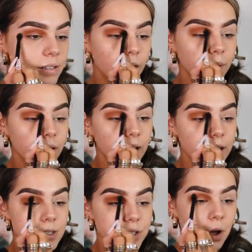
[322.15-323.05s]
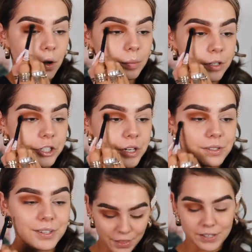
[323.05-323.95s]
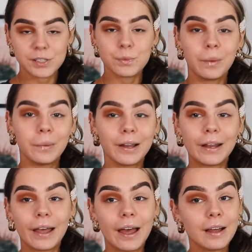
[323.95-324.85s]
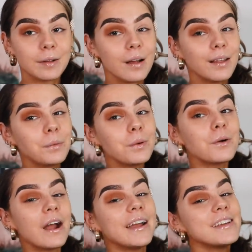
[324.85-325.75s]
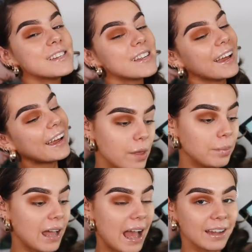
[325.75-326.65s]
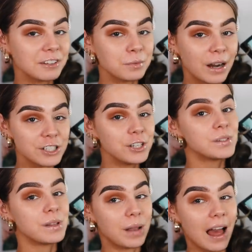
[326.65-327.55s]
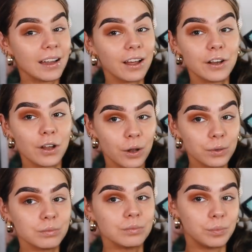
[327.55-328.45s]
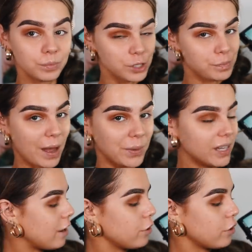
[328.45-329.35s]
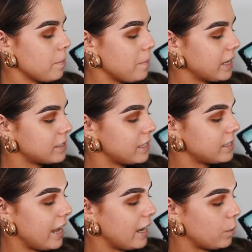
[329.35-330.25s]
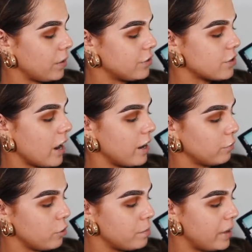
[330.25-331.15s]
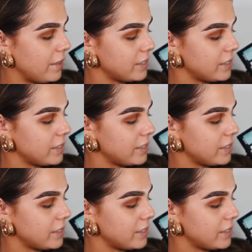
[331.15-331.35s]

Now we're gonna get dark, bitches. This is where we're gonna get a little crazy. The black, we're actually using the black, I know, just bear with. And you're gonna mix this in with Diet Root Beer.